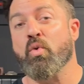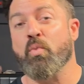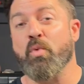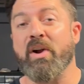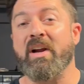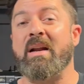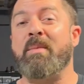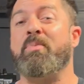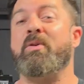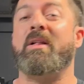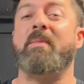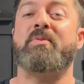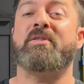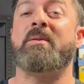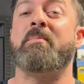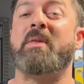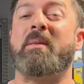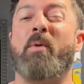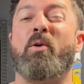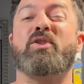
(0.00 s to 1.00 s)
we're gonna pull up
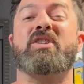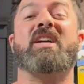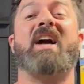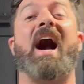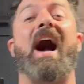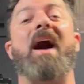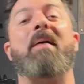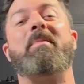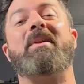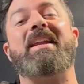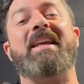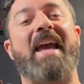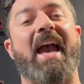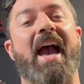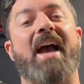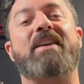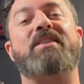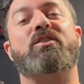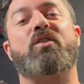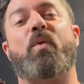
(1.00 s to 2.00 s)
some of the most commonly
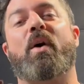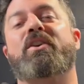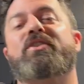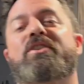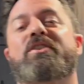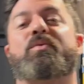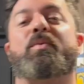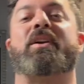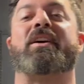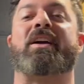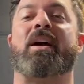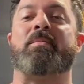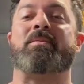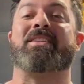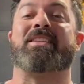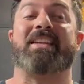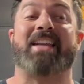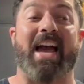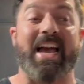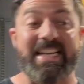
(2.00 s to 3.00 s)
asked questions when it comes to
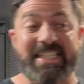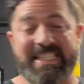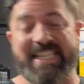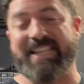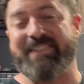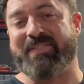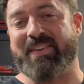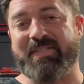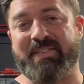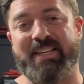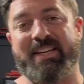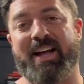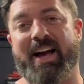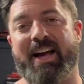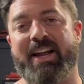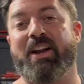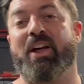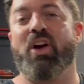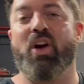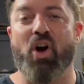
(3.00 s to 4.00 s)
the
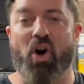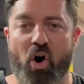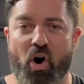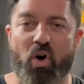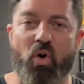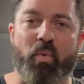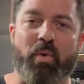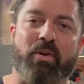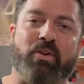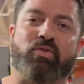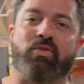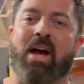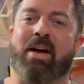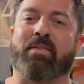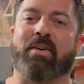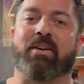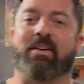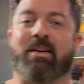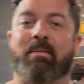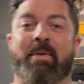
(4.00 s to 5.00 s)
1959 all-wheel drive
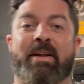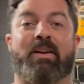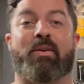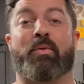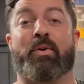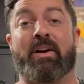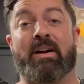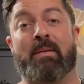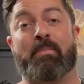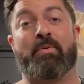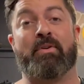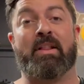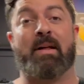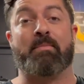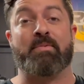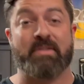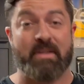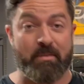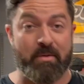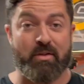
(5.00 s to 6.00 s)
El Camino. We're gonna pull up
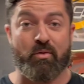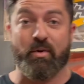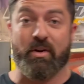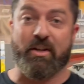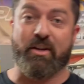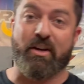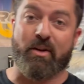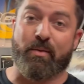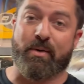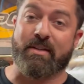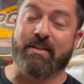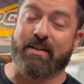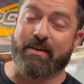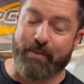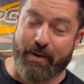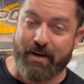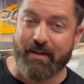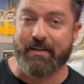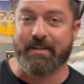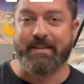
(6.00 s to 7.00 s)
some of the really good ones and,
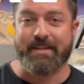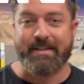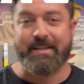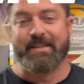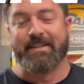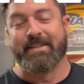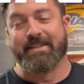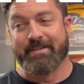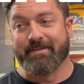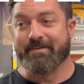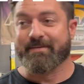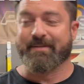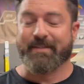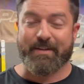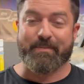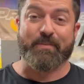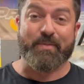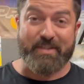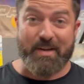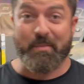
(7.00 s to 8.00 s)
well,
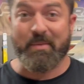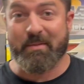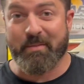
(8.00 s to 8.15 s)
some of the